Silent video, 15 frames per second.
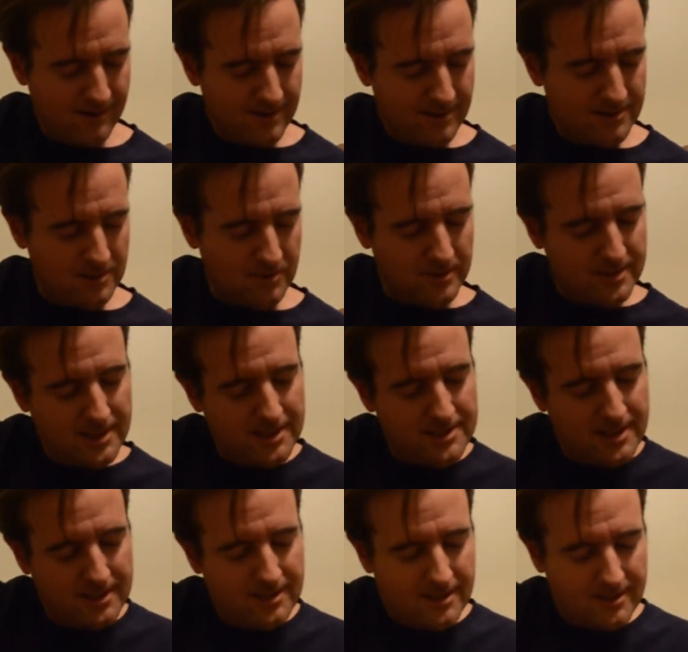So it sounds
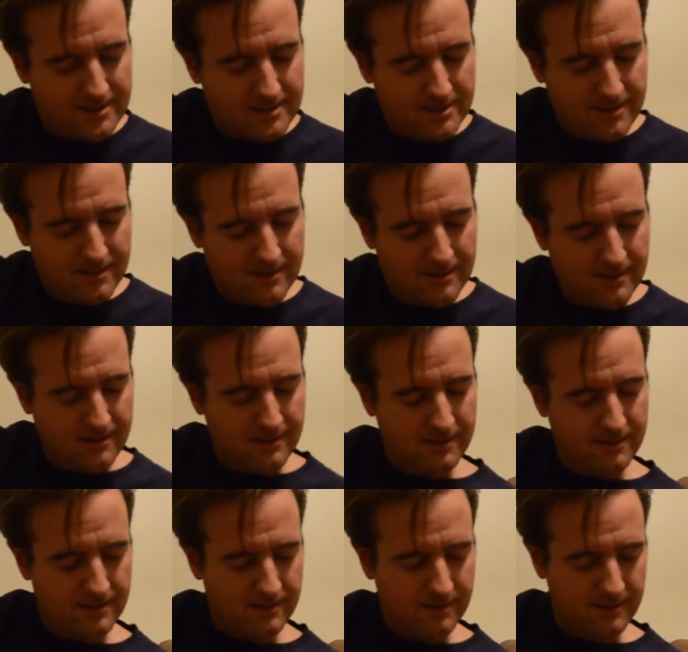like this.
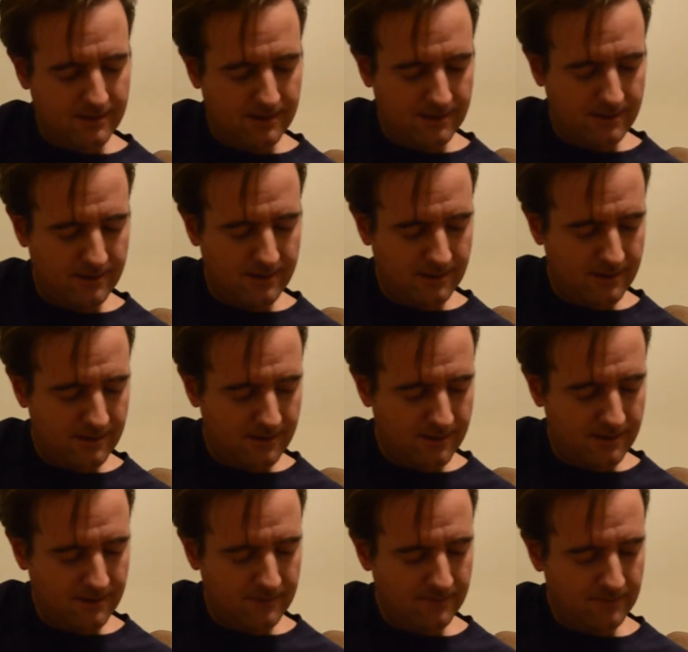
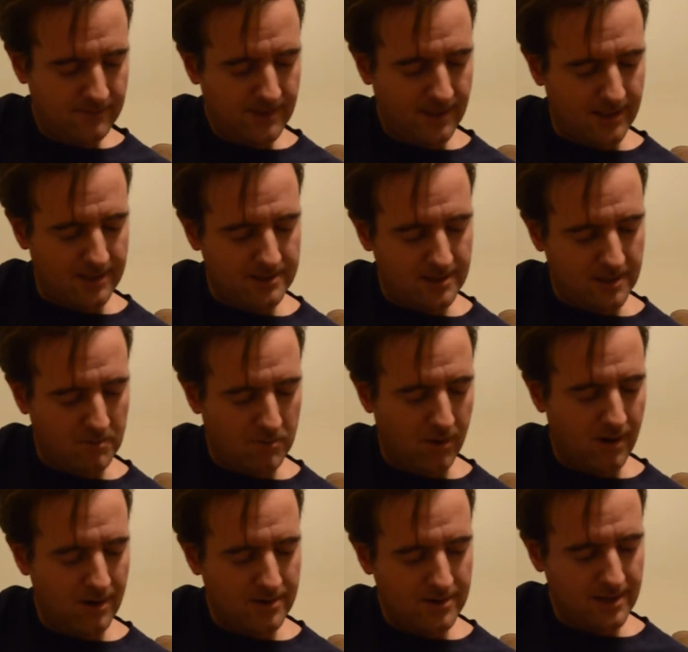Yeah, so you
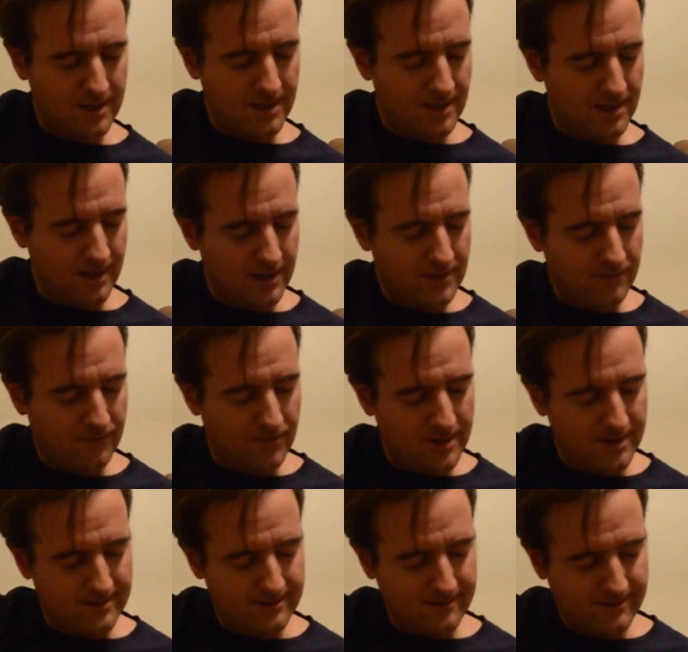bar the 8th
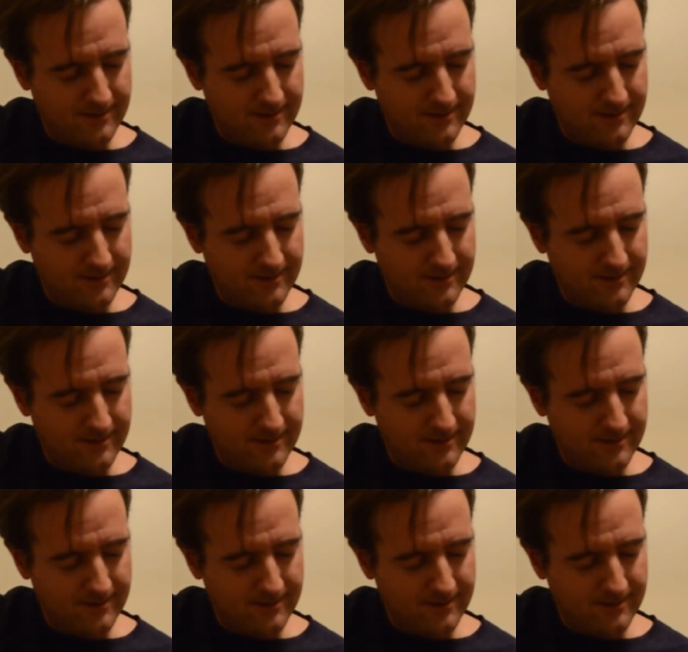fret,